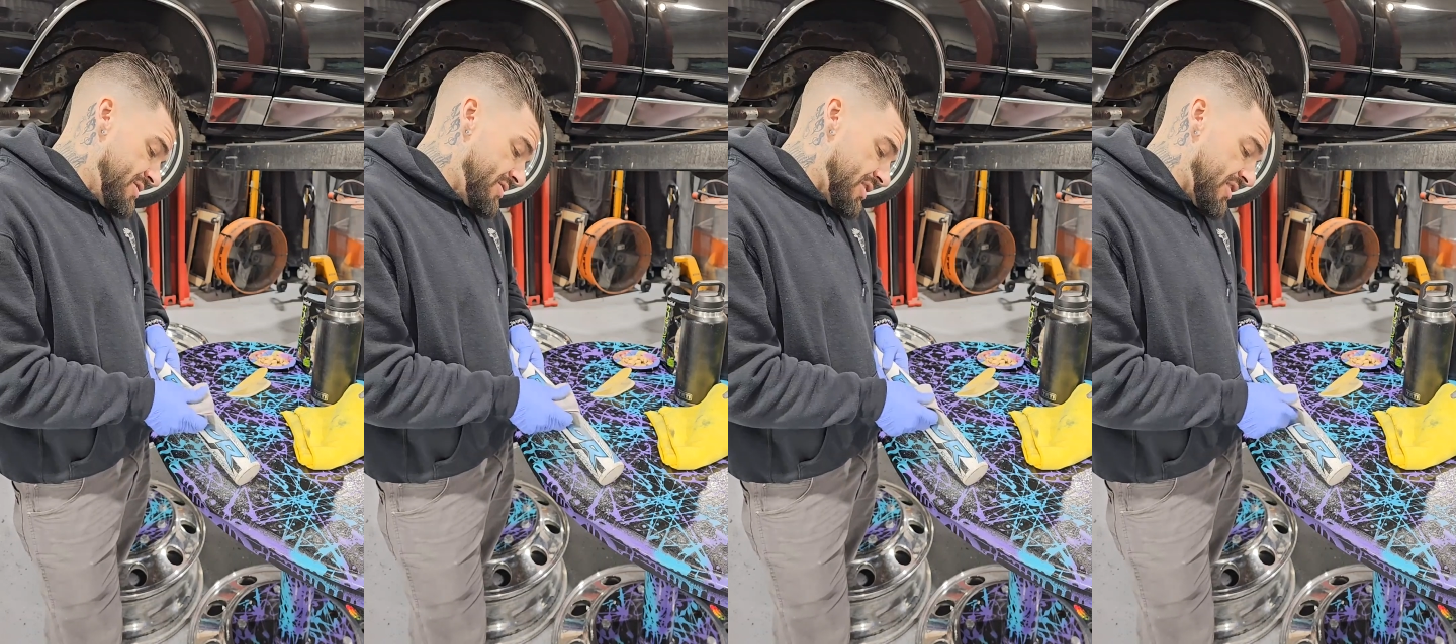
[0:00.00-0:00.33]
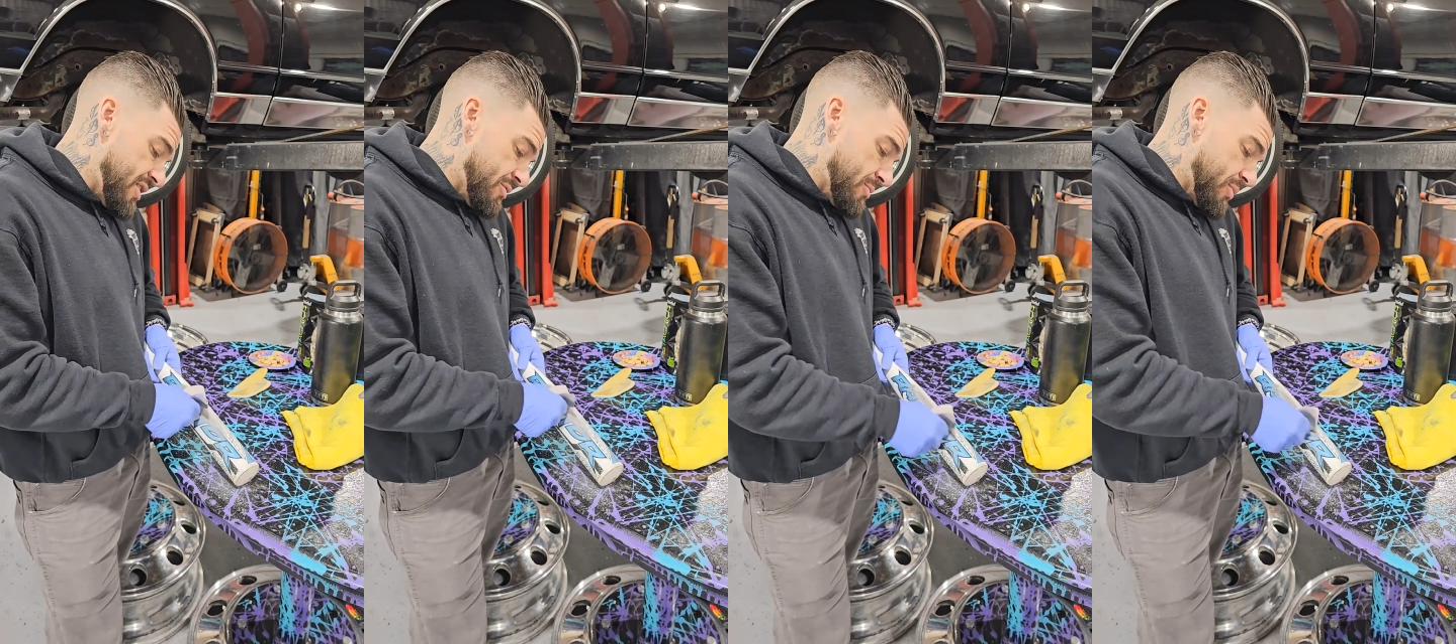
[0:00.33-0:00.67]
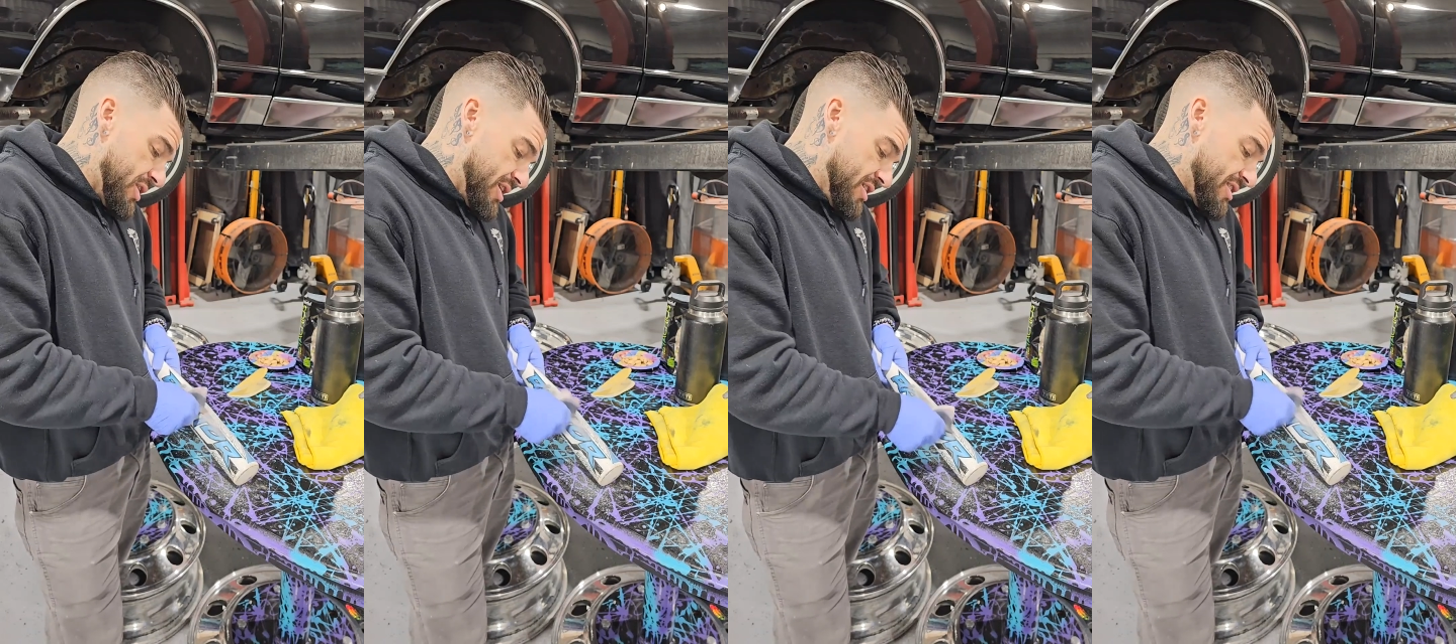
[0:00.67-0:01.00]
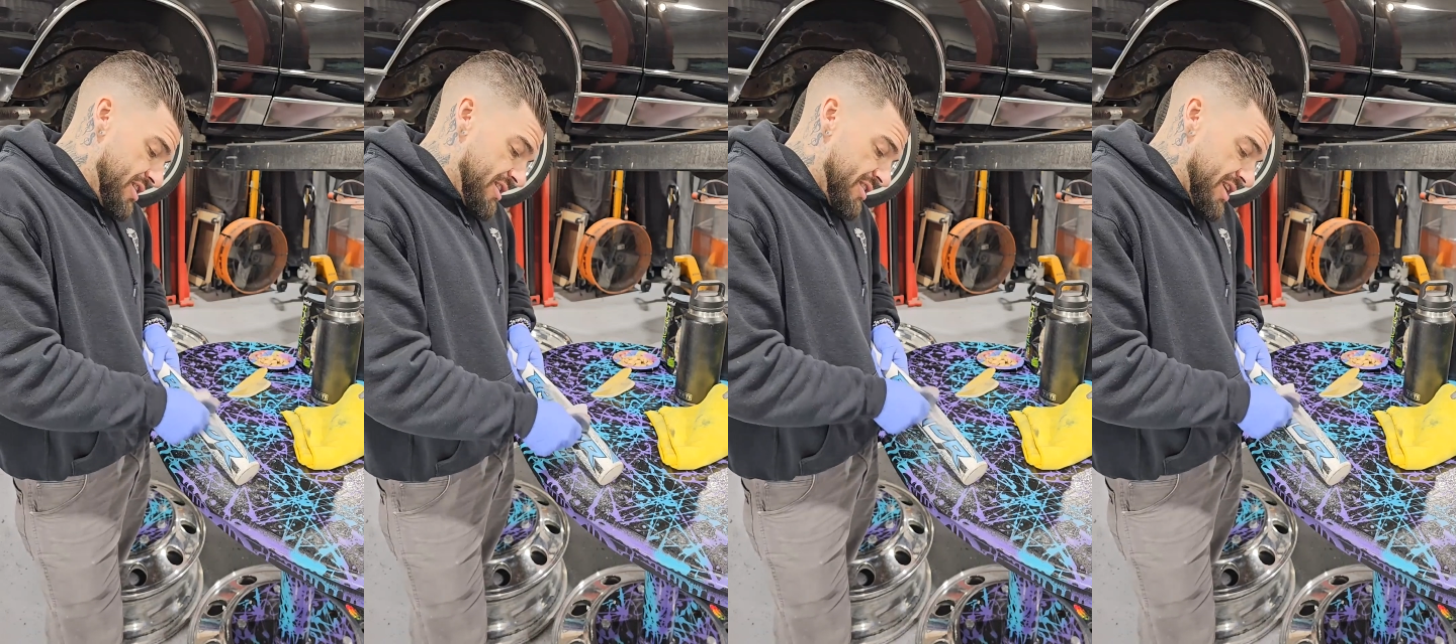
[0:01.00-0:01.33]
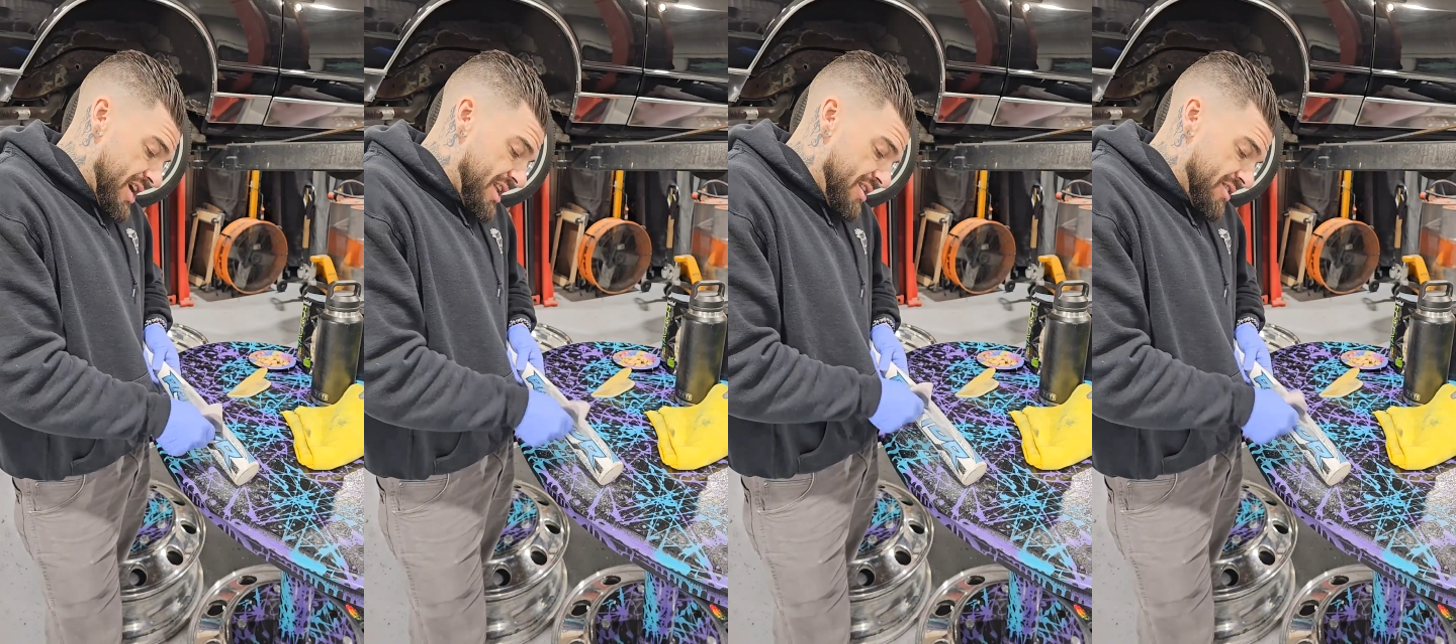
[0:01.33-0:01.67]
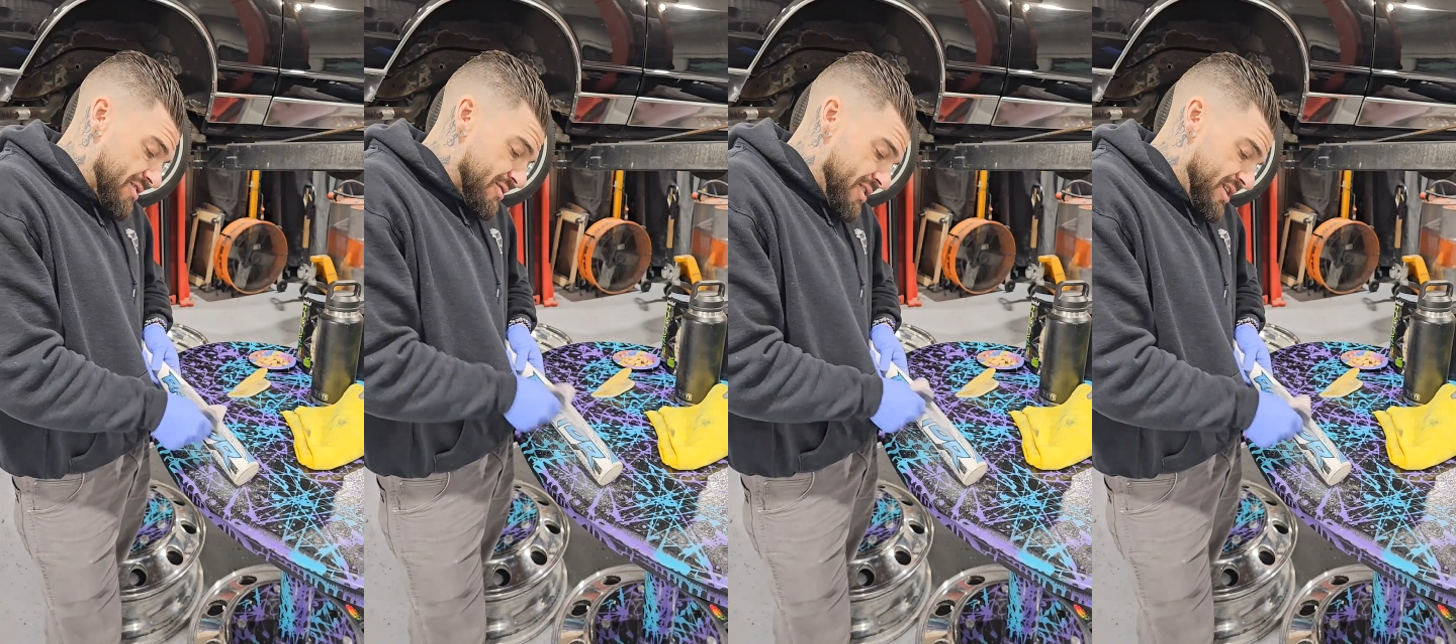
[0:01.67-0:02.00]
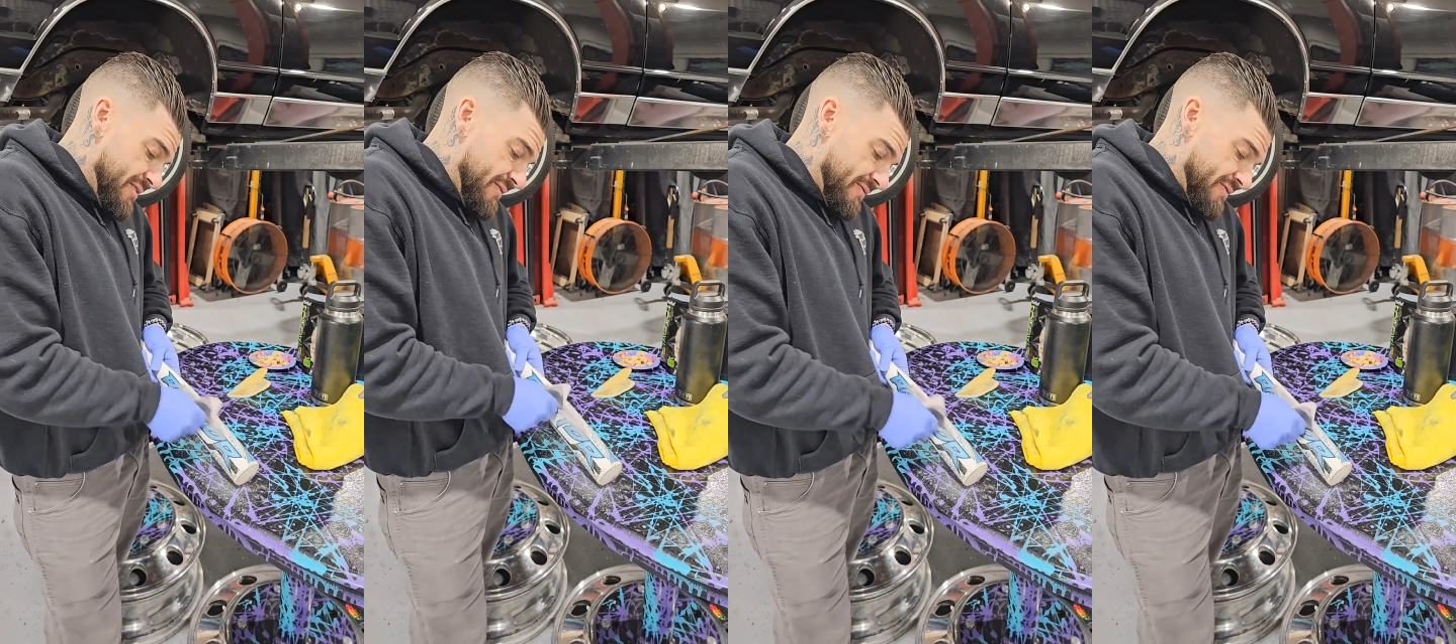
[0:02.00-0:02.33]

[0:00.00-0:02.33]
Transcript: So I think we're pretty good here on the 800 grit.